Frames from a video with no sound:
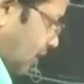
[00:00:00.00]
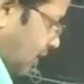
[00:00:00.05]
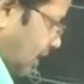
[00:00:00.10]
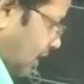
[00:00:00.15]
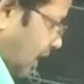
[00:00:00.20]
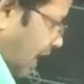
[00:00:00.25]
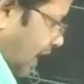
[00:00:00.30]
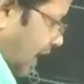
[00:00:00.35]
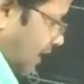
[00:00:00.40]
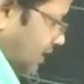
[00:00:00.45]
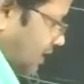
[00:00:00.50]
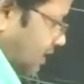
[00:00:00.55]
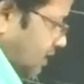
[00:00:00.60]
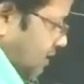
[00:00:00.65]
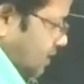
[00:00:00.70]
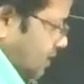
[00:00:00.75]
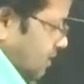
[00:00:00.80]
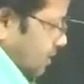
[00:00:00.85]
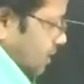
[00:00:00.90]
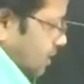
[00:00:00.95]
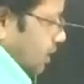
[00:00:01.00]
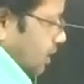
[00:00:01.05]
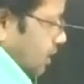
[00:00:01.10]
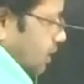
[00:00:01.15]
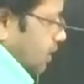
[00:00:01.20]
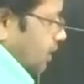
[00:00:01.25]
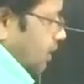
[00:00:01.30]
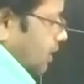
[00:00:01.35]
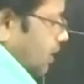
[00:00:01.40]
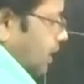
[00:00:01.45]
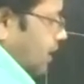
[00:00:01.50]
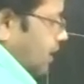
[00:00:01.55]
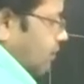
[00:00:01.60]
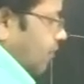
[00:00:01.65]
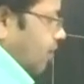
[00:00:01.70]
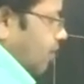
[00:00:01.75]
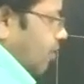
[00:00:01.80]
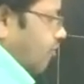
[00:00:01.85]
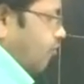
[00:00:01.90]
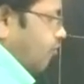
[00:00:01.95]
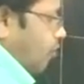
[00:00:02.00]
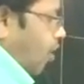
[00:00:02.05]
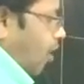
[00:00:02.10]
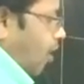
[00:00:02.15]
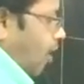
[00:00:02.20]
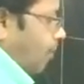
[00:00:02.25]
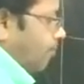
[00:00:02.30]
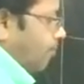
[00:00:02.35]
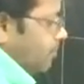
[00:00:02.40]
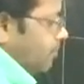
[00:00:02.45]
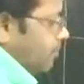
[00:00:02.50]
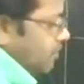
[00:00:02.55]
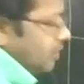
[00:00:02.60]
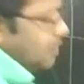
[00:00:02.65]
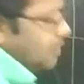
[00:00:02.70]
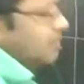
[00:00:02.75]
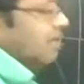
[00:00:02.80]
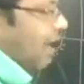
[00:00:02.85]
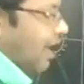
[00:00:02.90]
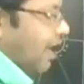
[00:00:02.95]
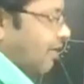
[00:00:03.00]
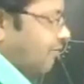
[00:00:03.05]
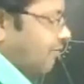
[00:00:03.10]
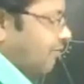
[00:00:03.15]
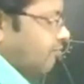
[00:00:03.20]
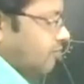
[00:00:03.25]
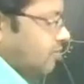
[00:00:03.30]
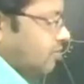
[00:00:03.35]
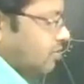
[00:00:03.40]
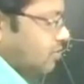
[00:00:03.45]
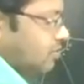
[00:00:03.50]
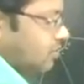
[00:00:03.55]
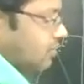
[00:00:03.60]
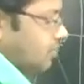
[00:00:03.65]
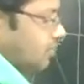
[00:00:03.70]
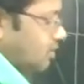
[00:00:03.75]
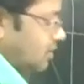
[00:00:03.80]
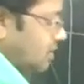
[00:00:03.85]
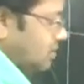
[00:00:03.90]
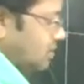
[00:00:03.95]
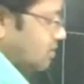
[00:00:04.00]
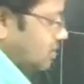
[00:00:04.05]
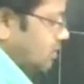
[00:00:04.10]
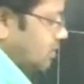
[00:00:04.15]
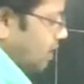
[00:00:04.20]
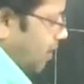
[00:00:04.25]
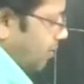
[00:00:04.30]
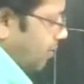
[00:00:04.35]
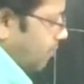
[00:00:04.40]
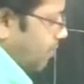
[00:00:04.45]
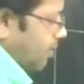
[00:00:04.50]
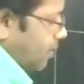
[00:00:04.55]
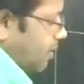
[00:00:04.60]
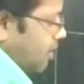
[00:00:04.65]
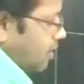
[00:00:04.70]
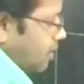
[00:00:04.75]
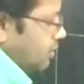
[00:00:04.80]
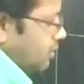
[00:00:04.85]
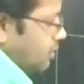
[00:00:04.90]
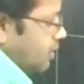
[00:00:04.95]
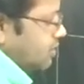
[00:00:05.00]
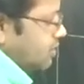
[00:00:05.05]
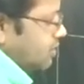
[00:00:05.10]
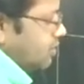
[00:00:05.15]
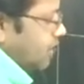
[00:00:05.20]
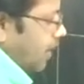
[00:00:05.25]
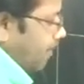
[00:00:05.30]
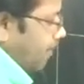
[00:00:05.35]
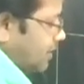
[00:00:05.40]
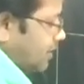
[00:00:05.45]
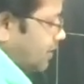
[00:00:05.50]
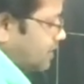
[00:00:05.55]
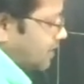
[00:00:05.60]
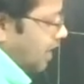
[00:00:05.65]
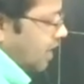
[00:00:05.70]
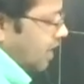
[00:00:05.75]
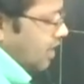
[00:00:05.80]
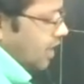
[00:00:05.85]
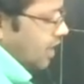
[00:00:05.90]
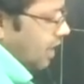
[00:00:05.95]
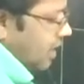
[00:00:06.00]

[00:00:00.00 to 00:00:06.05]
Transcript: like this. It will form this line, this shape. This shape is called